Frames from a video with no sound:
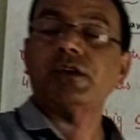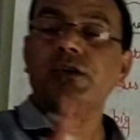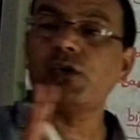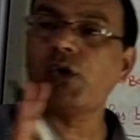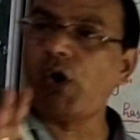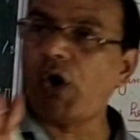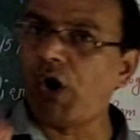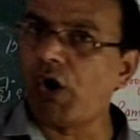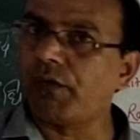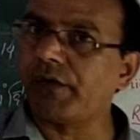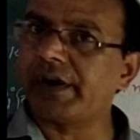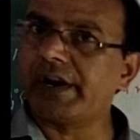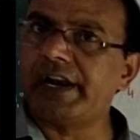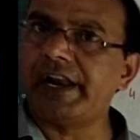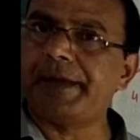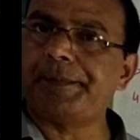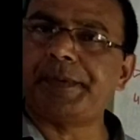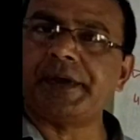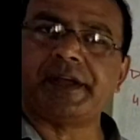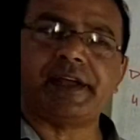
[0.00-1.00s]

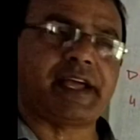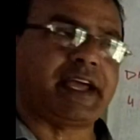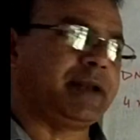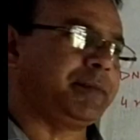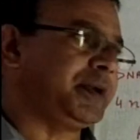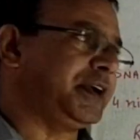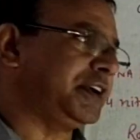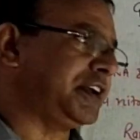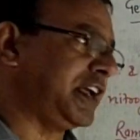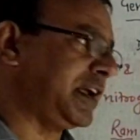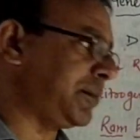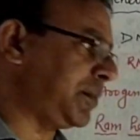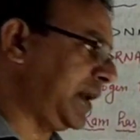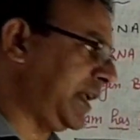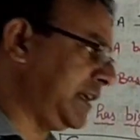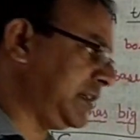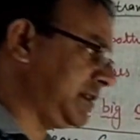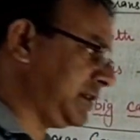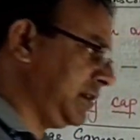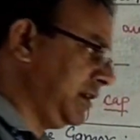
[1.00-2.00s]
overlapping can be take
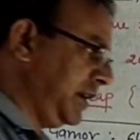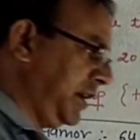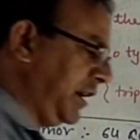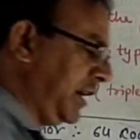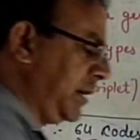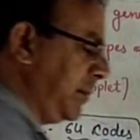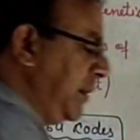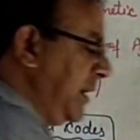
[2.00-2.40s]
place. It